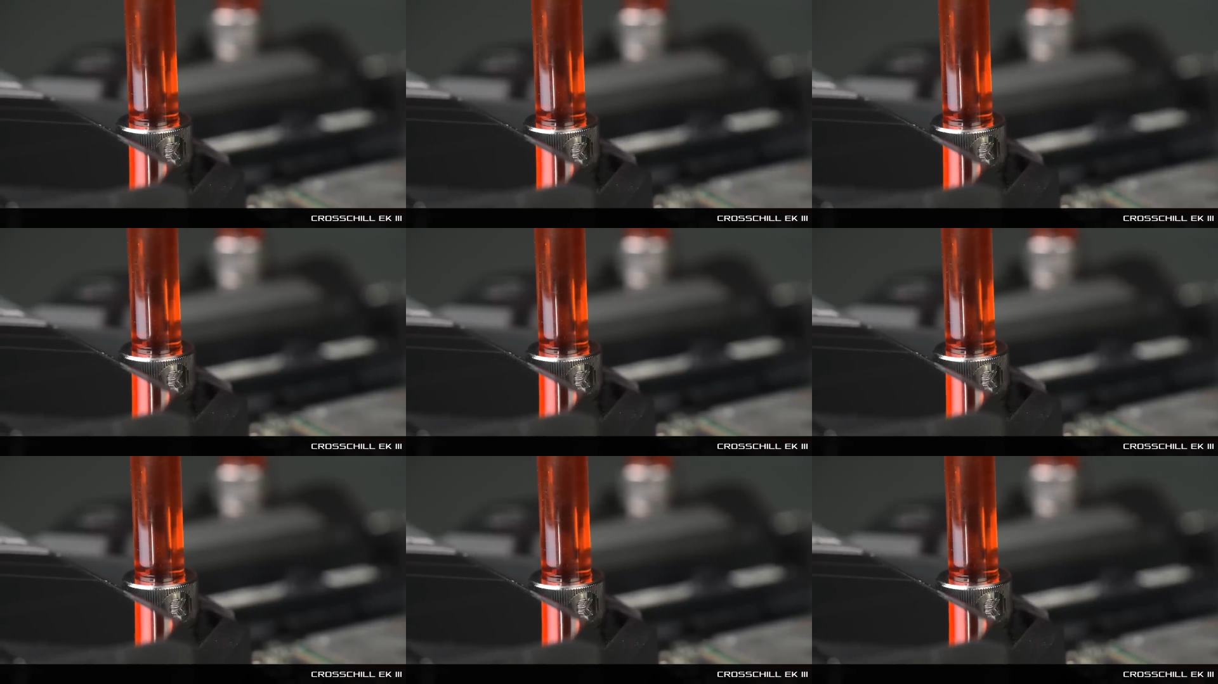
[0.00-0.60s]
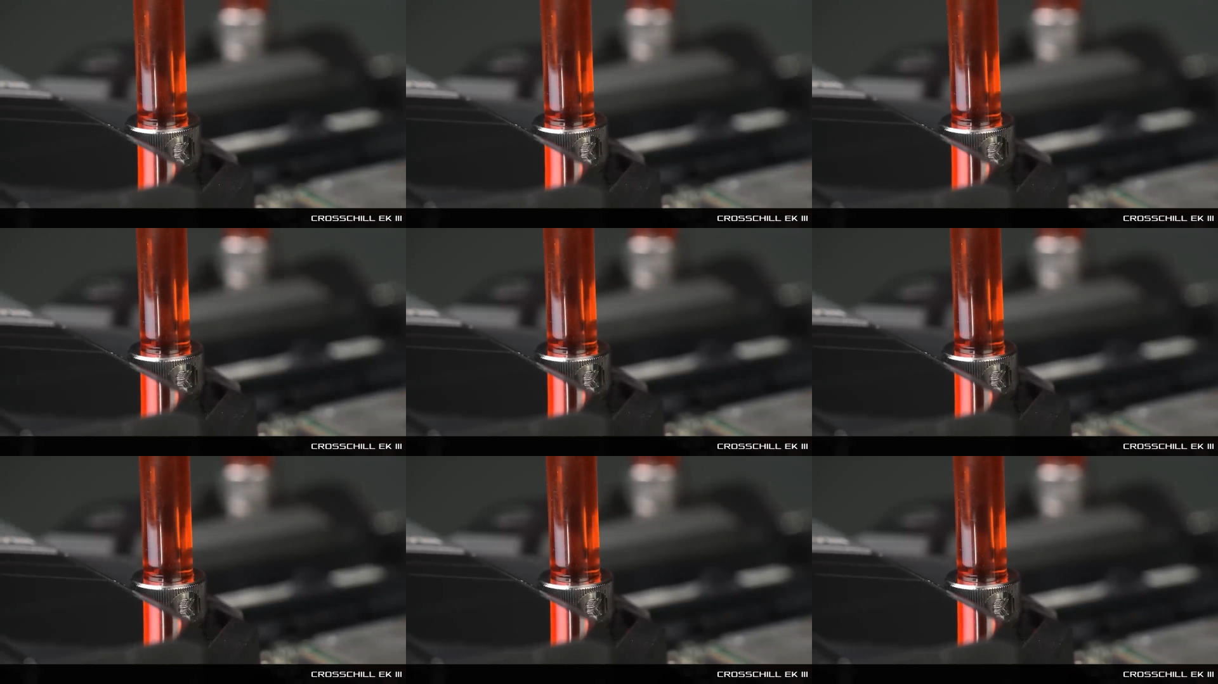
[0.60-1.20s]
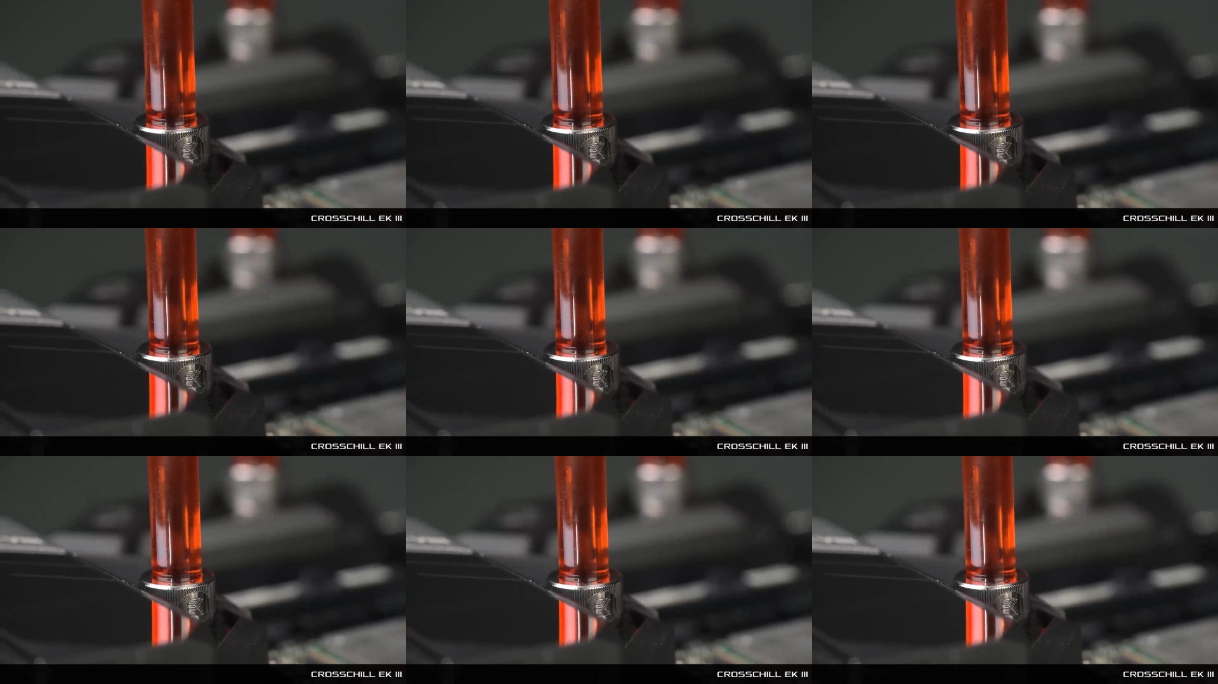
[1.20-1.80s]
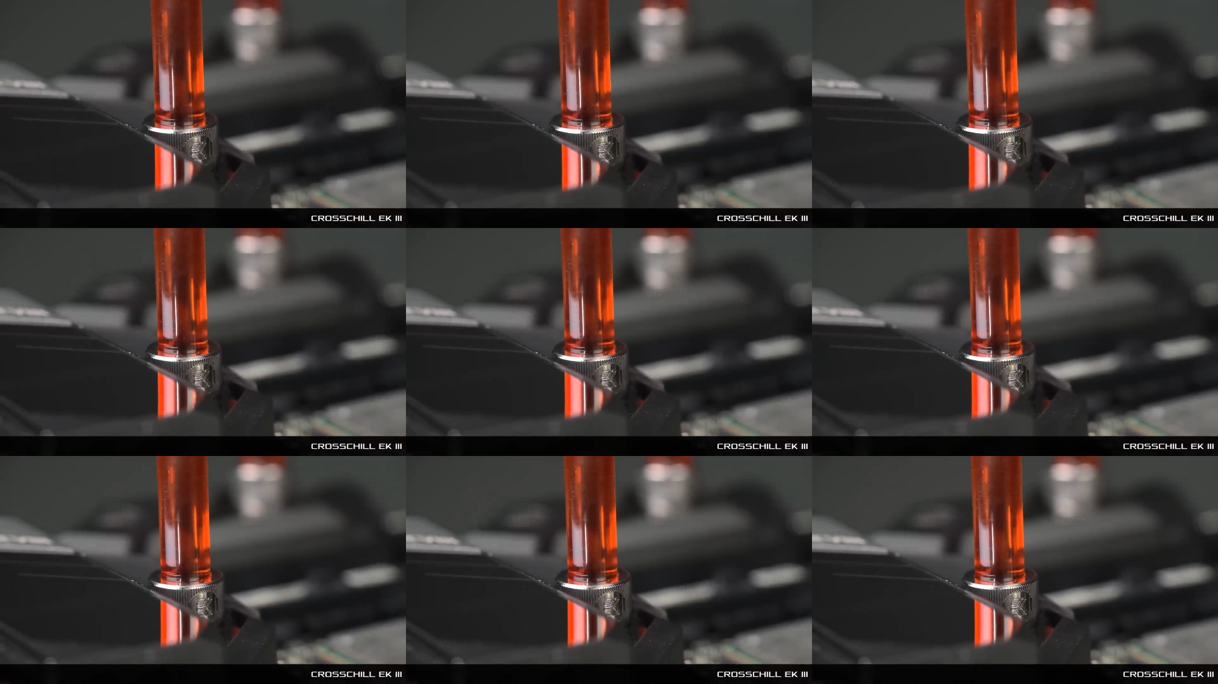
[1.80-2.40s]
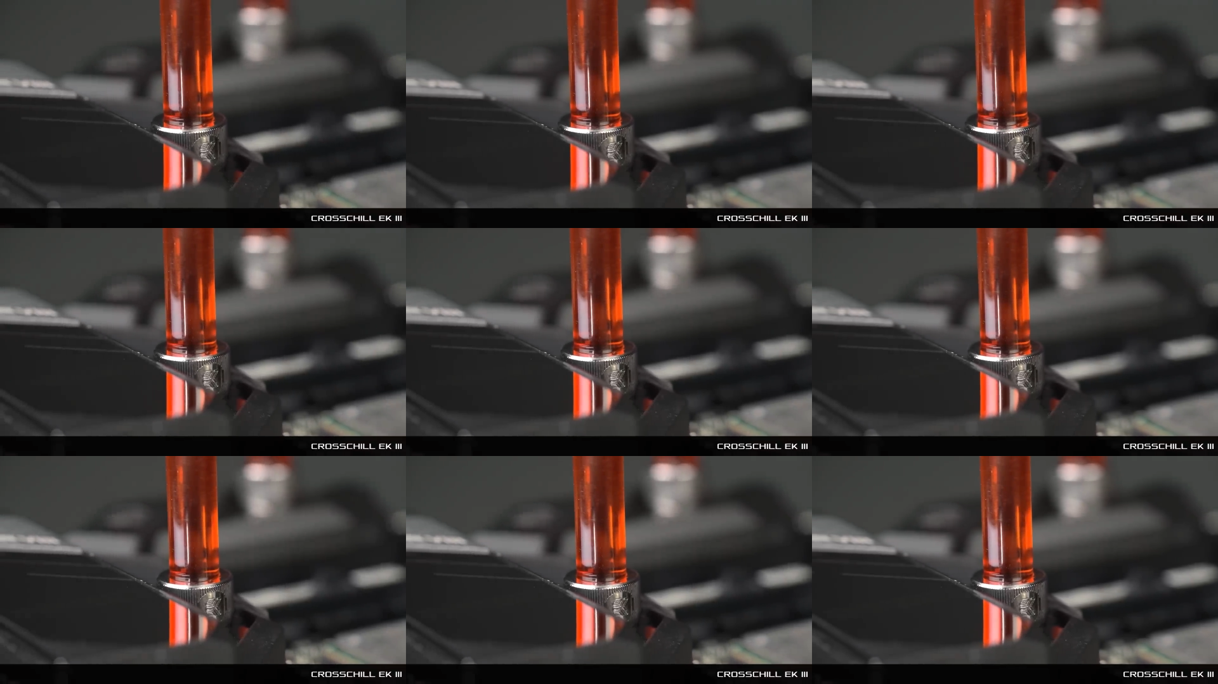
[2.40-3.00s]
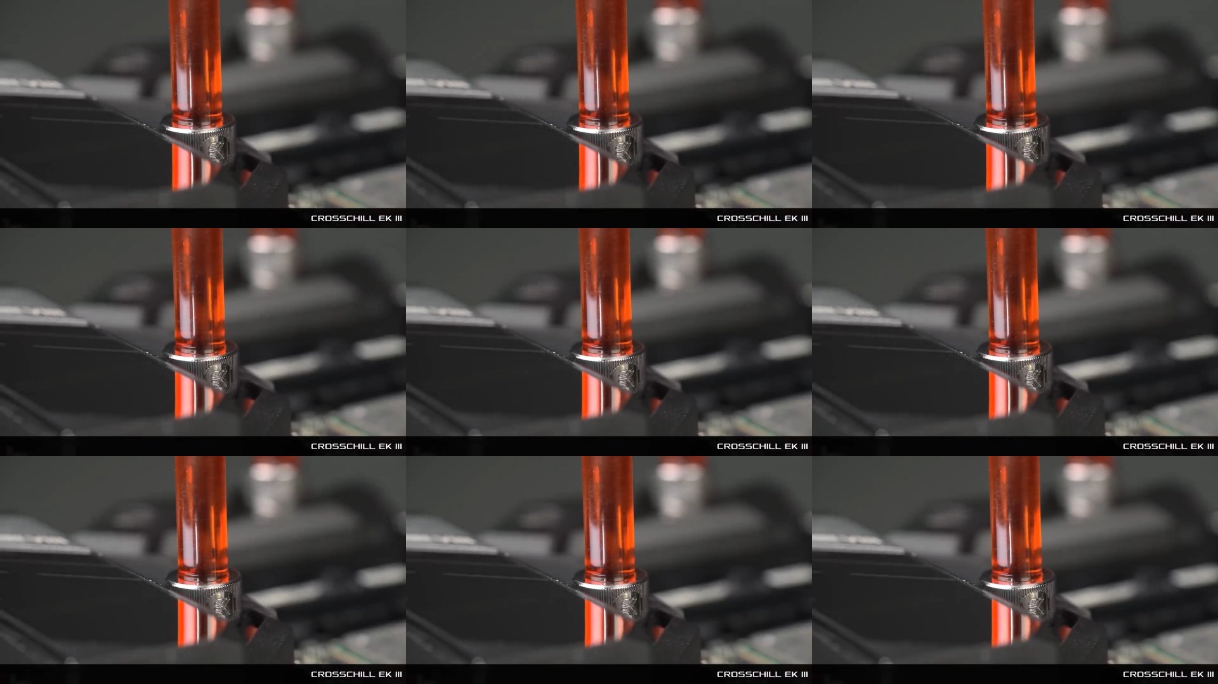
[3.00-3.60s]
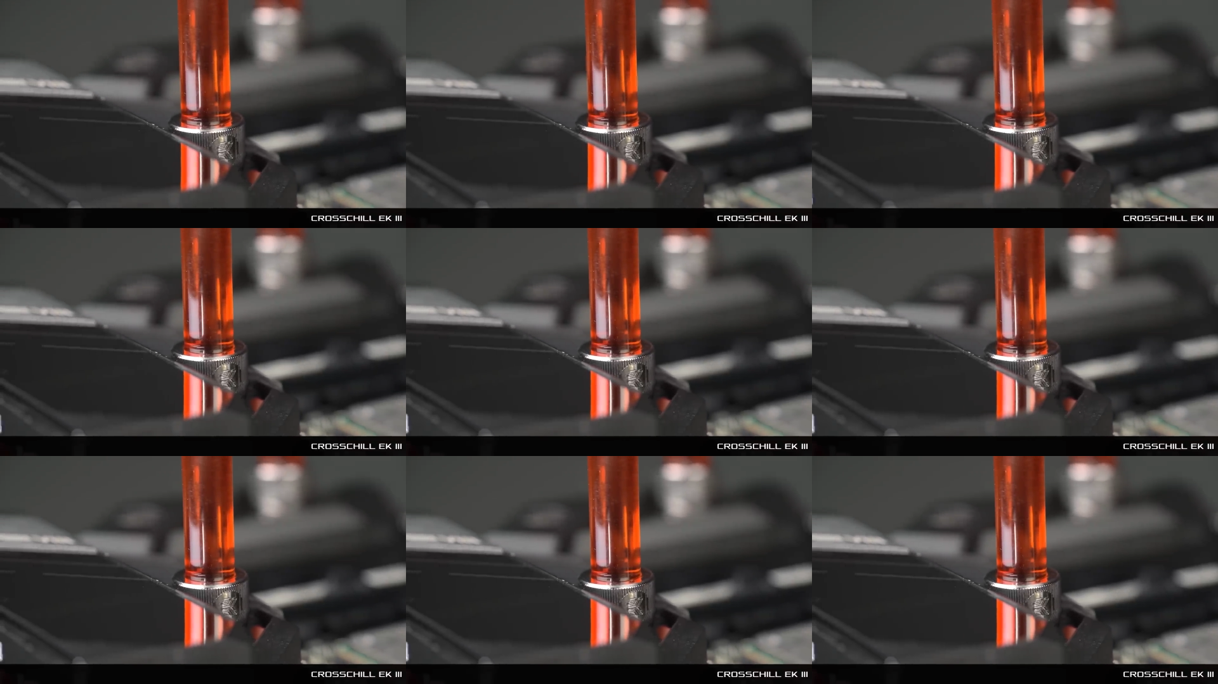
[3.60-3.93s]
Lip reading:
(no speaker visible)